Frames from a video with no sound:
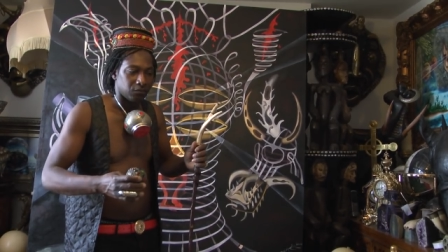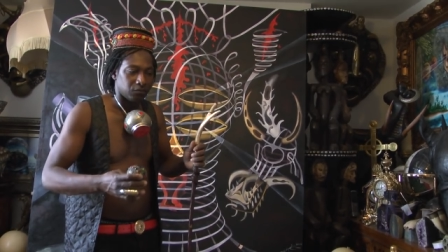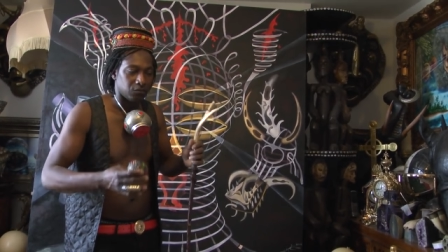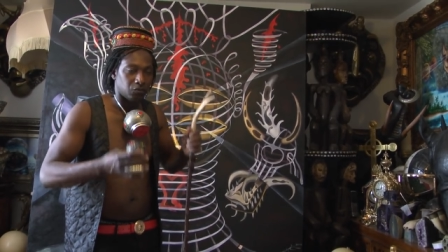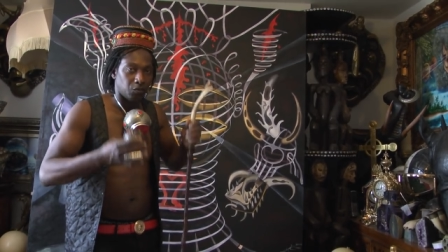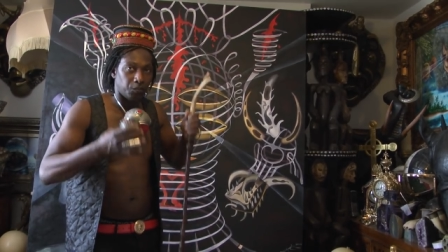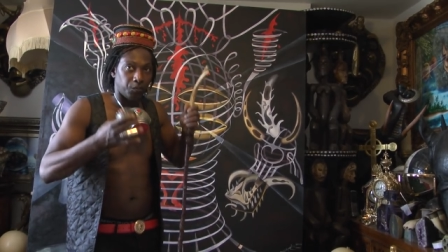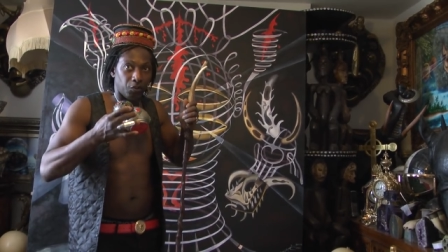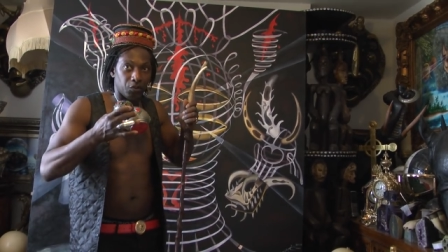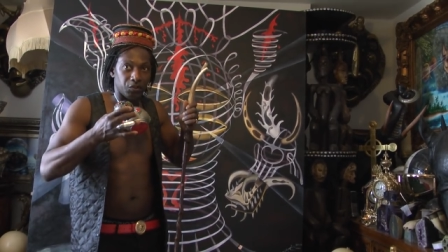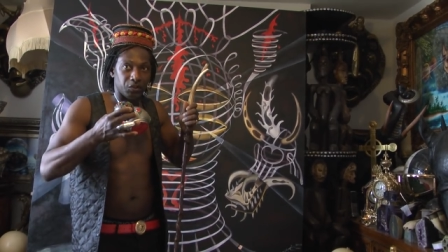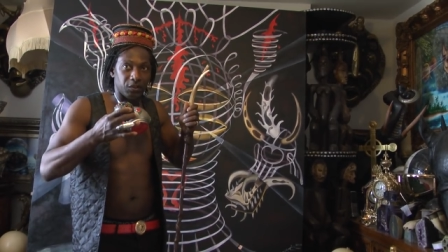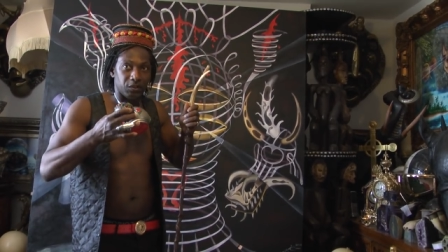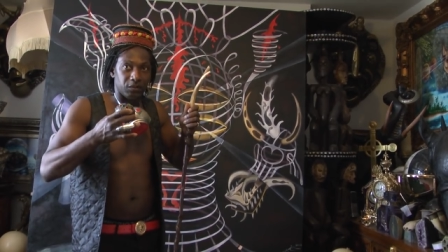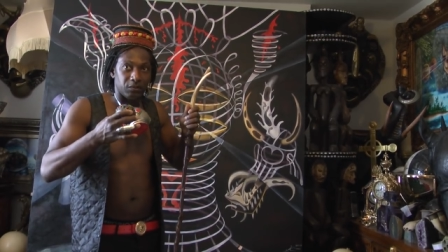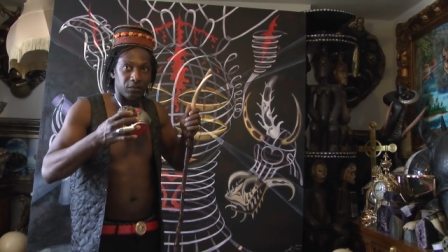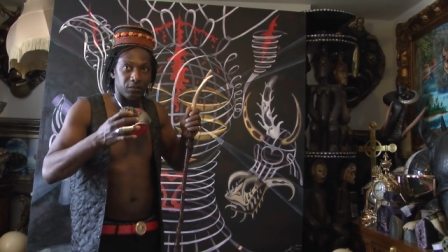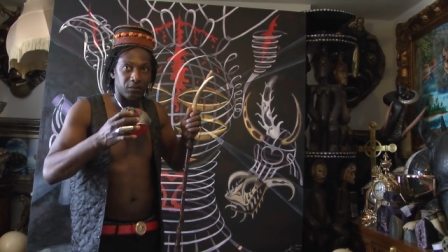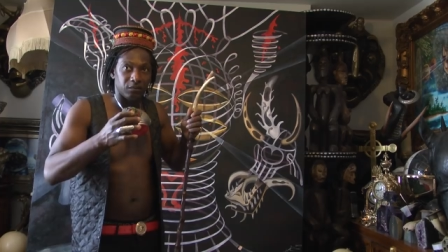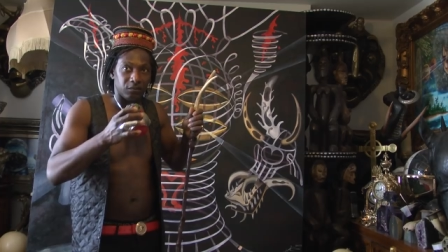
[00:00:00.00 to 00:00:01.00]
the
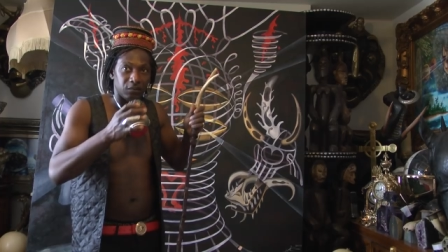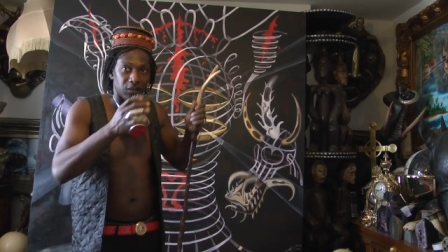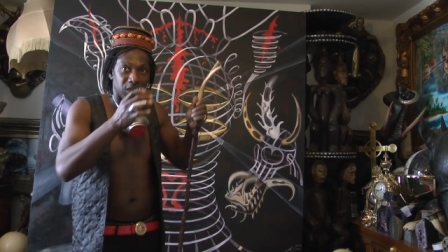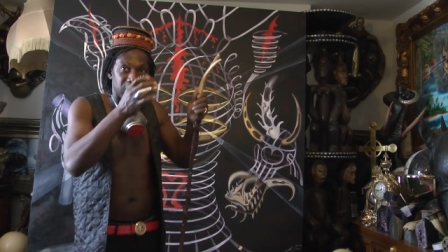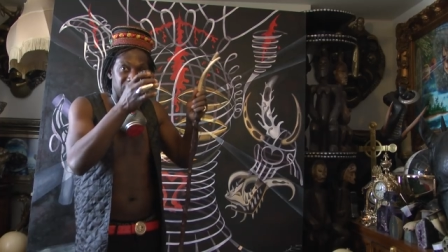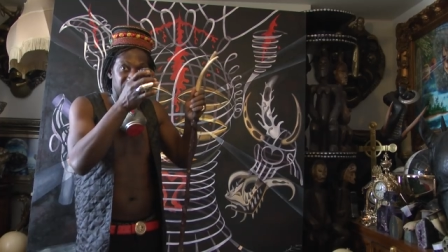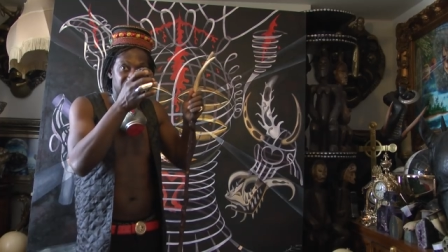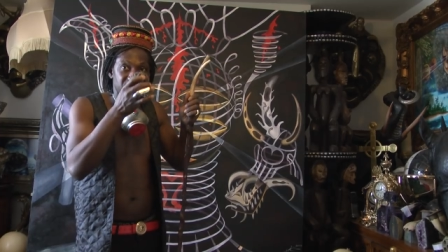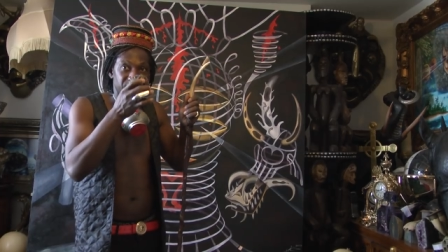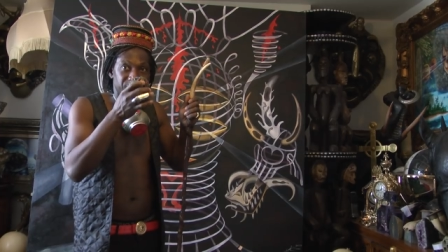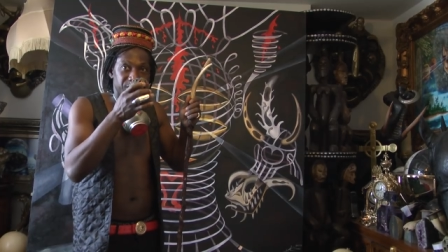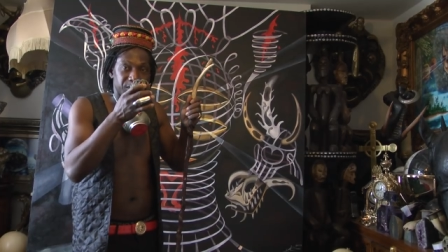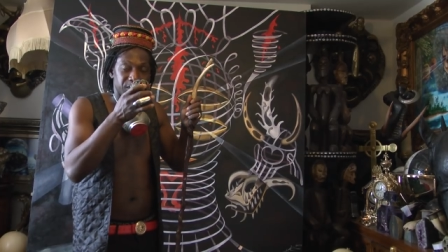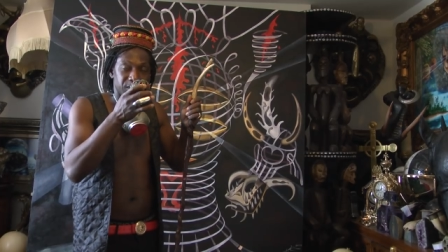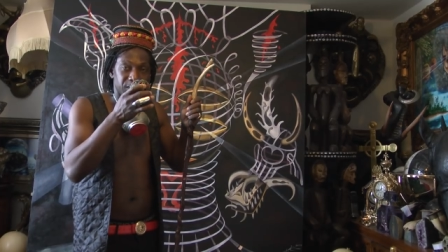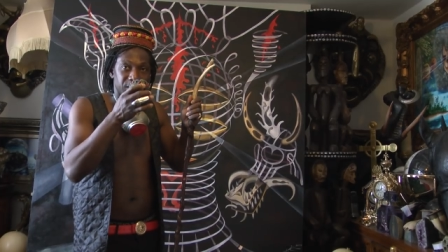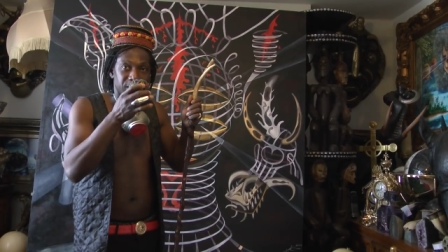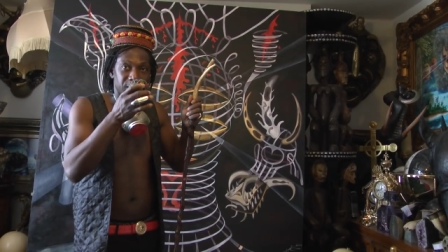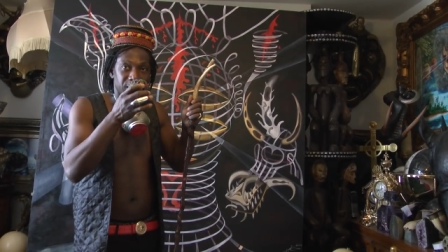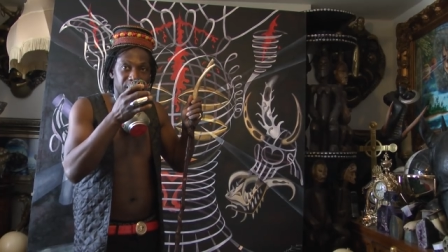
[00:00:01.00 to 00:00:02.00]
body, the
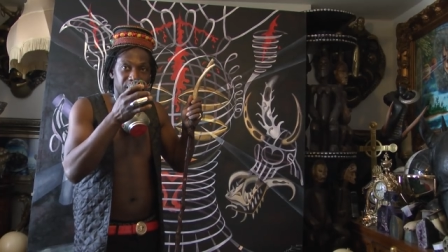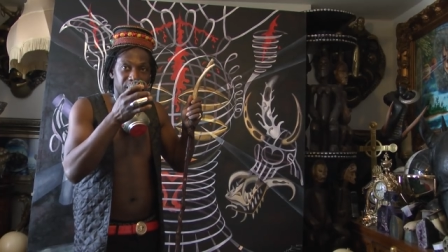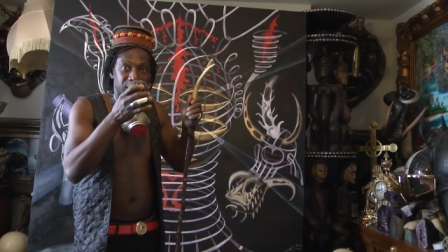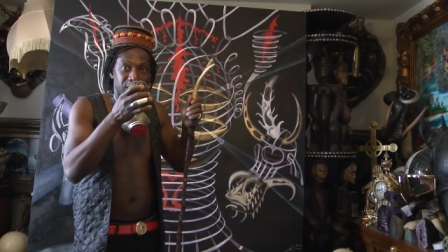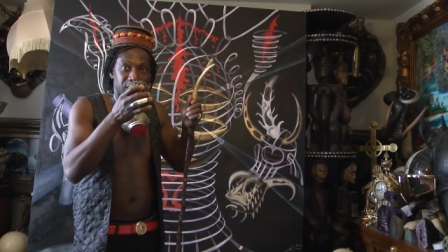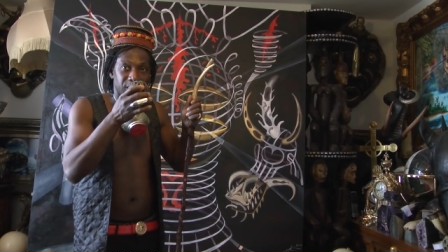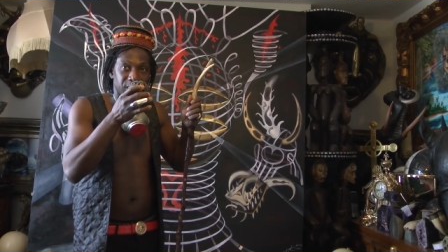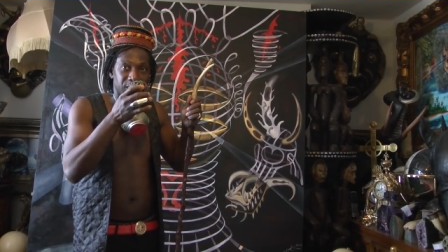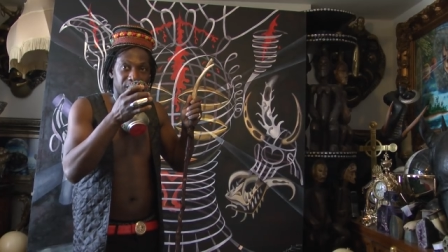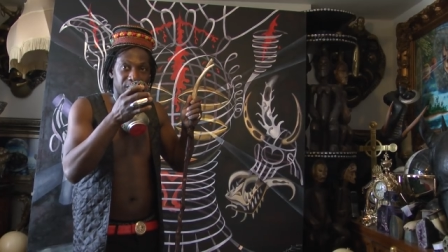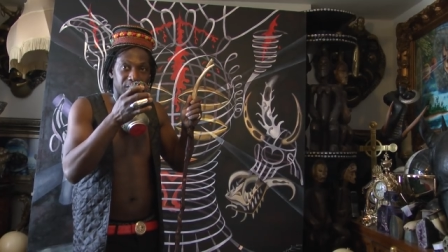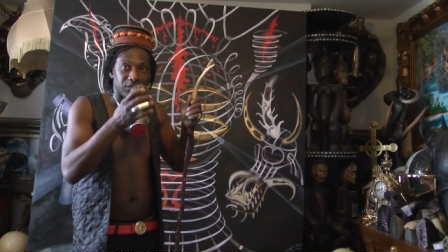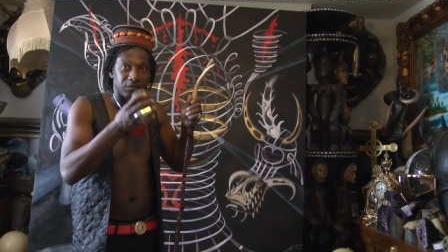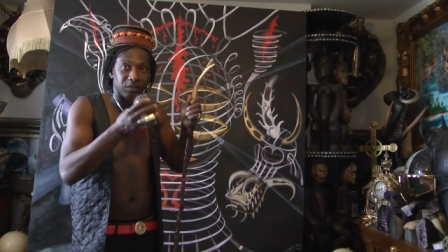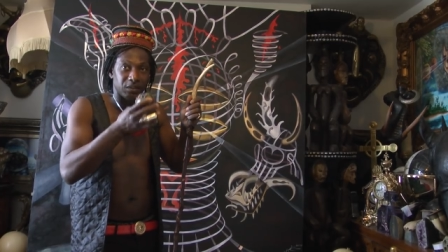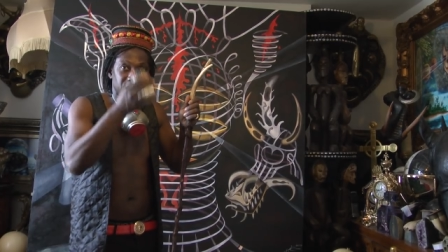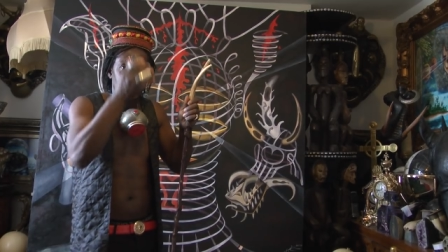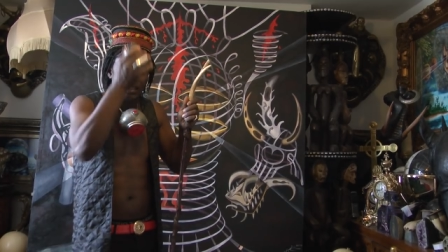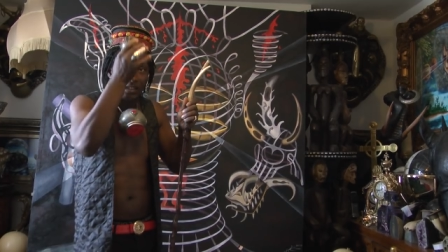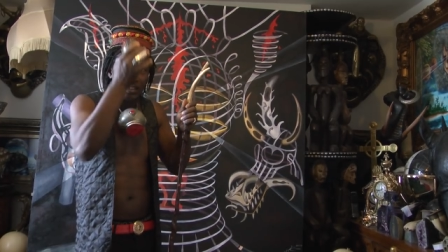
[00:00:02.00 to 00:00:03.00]
leaves,
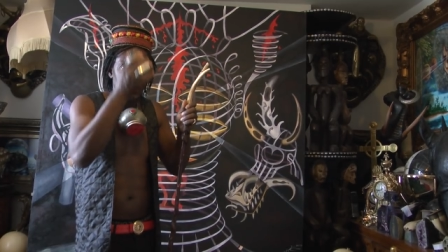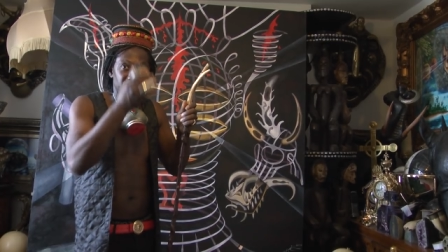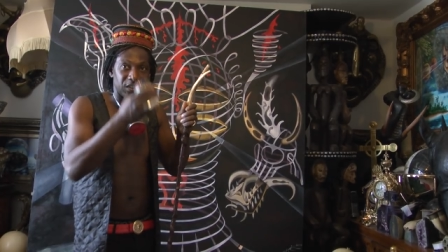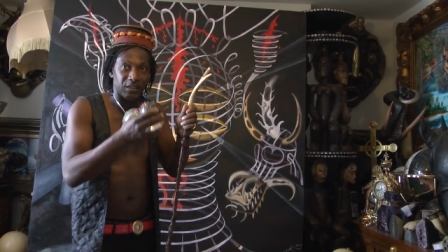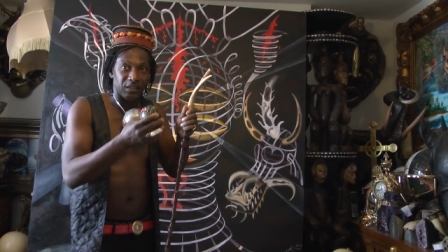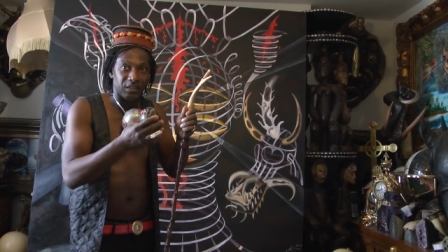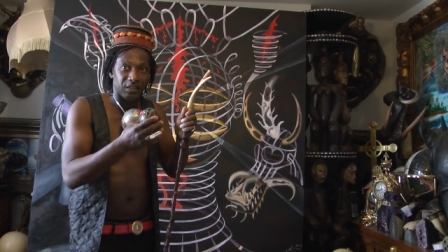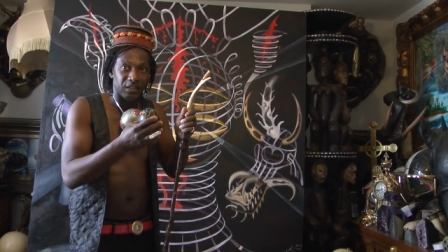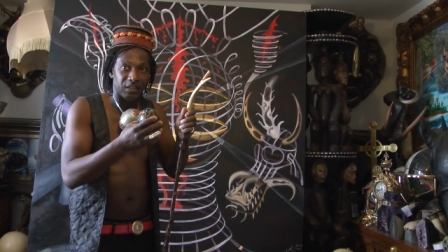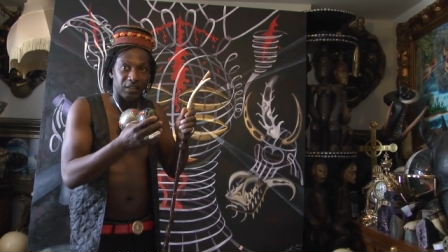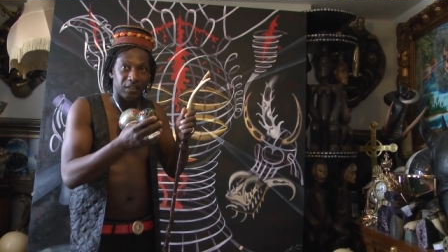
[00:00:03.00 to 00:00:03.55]
the tree,